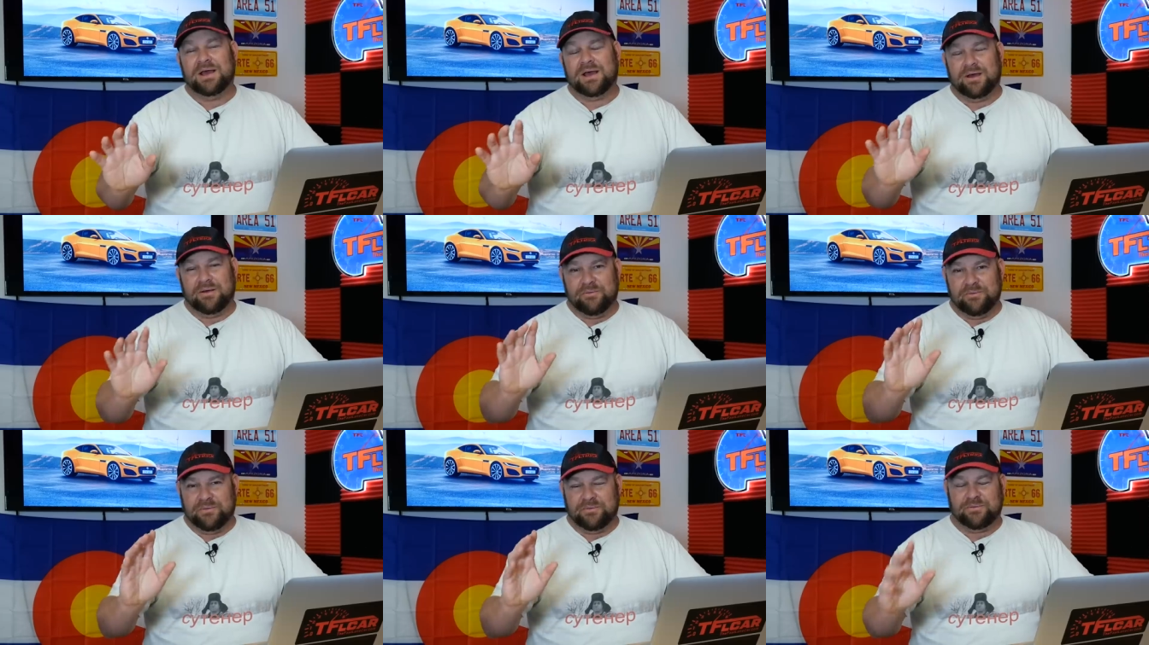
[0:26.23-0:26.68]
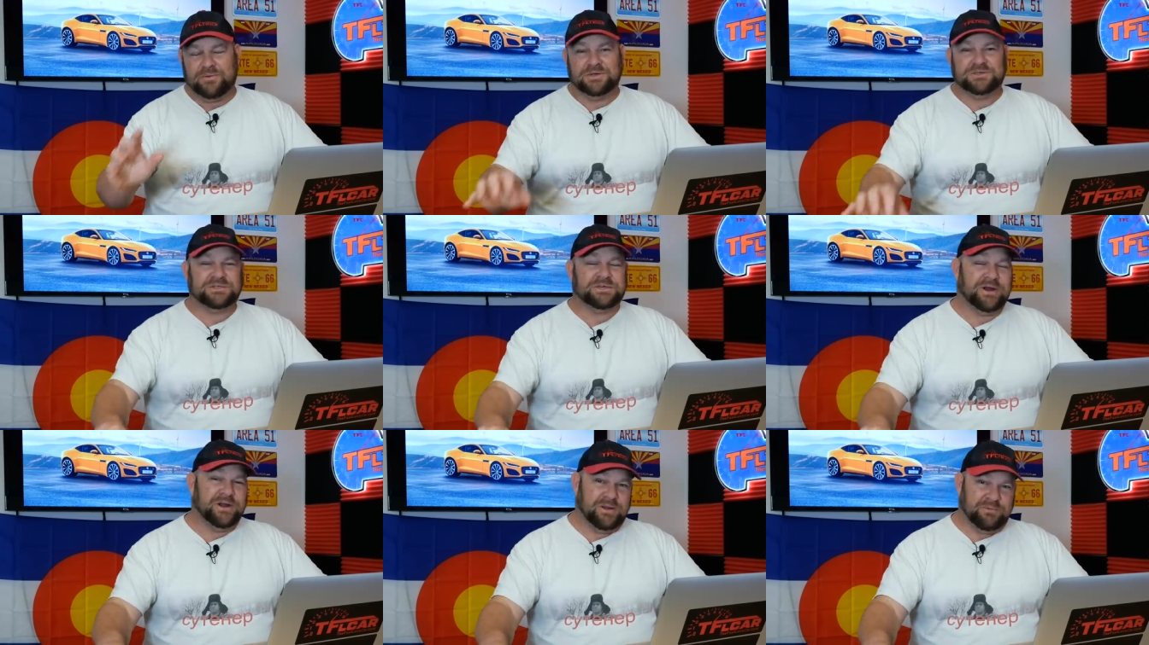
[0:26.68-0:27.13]
Uh, we're
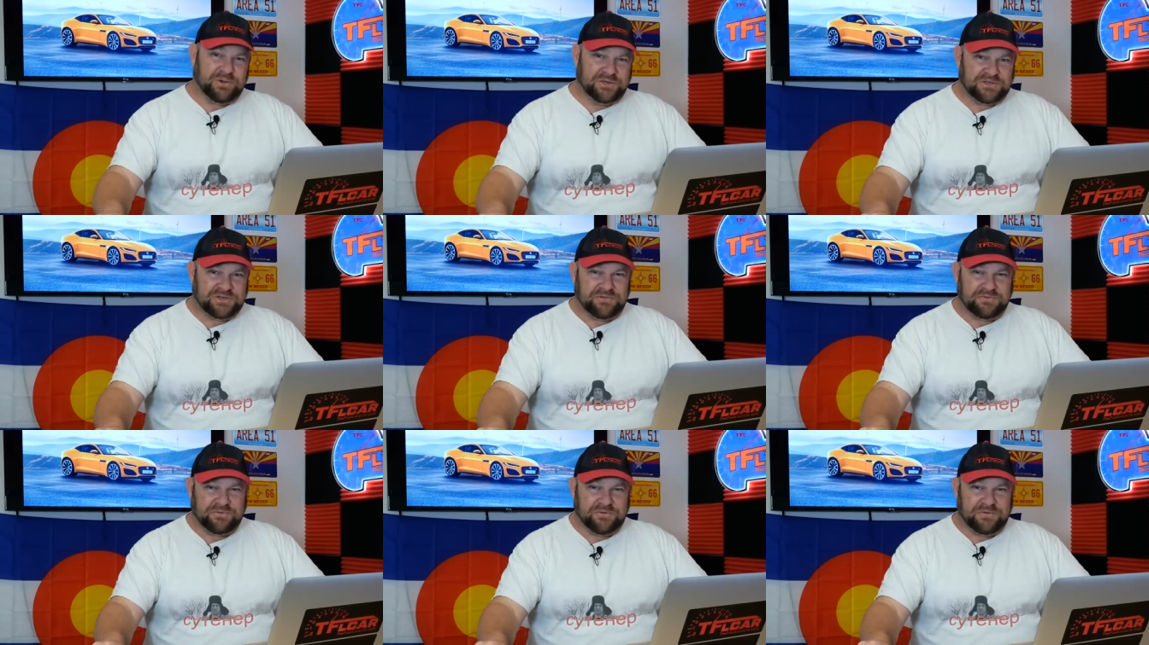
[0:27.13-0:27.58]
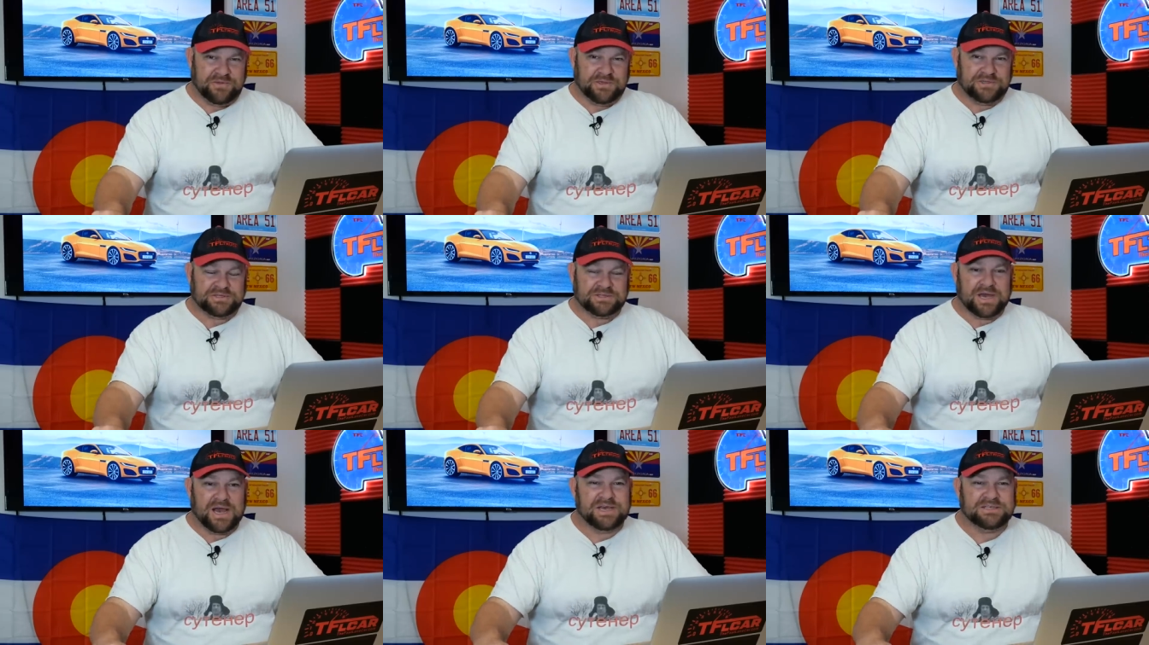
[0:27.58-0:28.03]
sorry to put you through
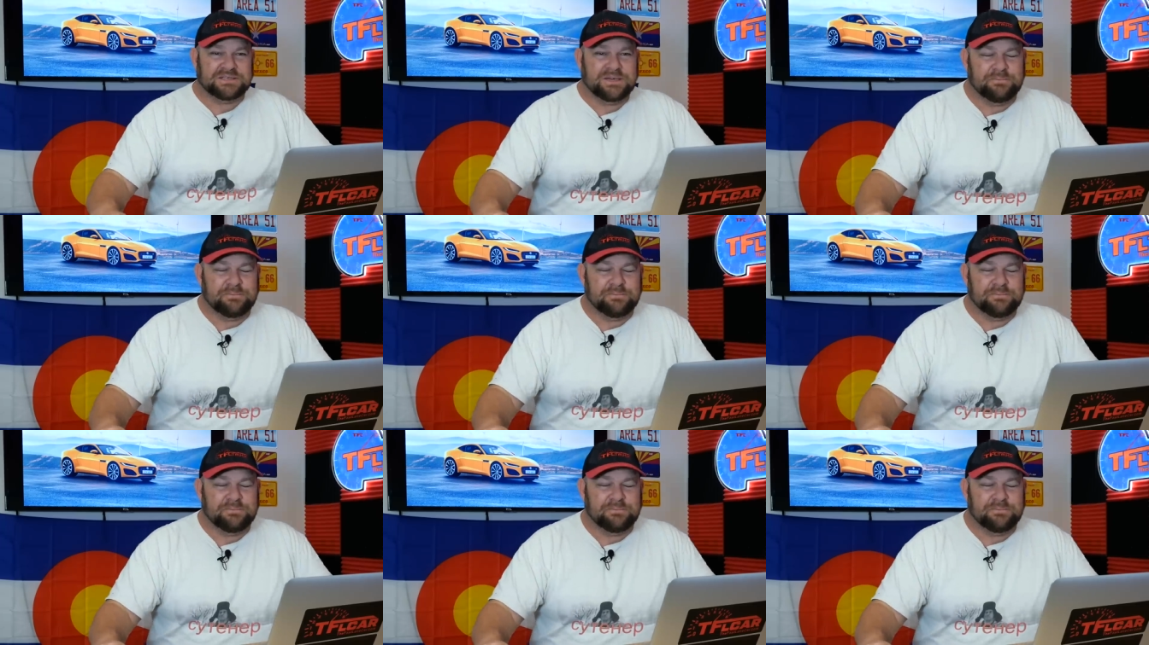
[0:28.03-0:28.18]
this, guys.